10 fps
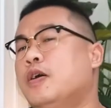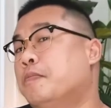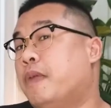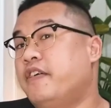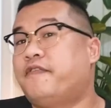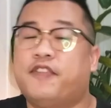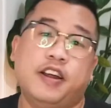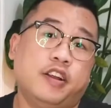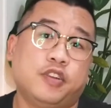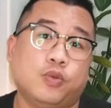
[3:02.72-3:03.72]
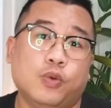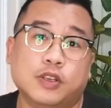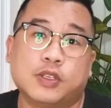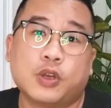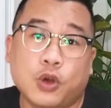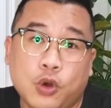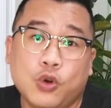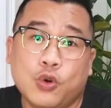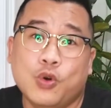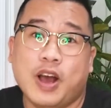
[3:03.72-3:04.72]
my friend was
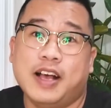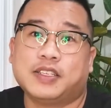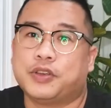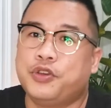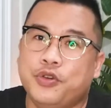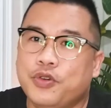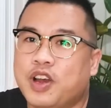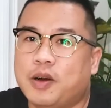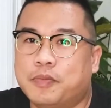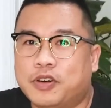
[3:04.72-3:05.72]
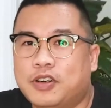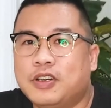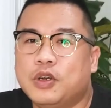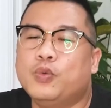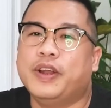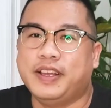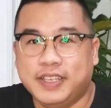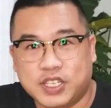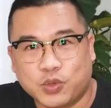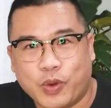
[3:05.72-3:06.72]
cool as a cucumber when he
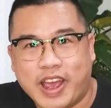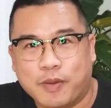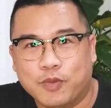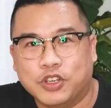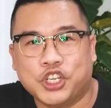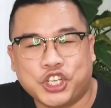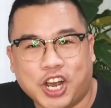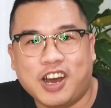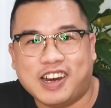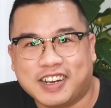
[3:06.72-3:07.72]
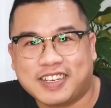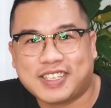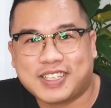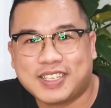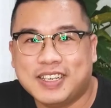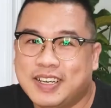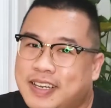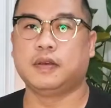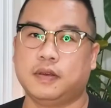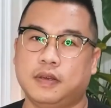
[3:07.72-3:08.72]
swam with sharks.
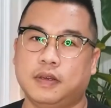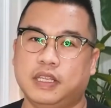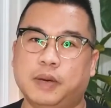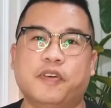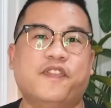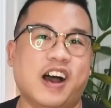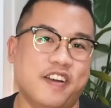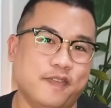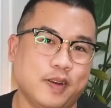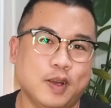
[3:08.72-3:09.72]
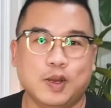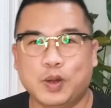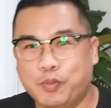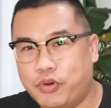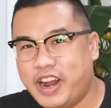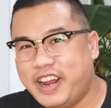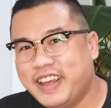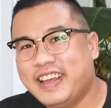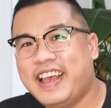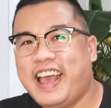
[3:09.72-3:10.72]
Number 5,
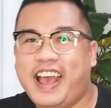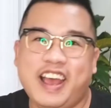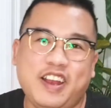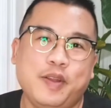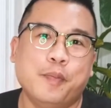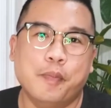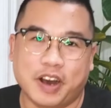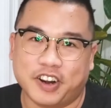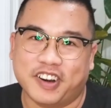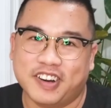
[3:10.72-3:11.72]
bread and butter.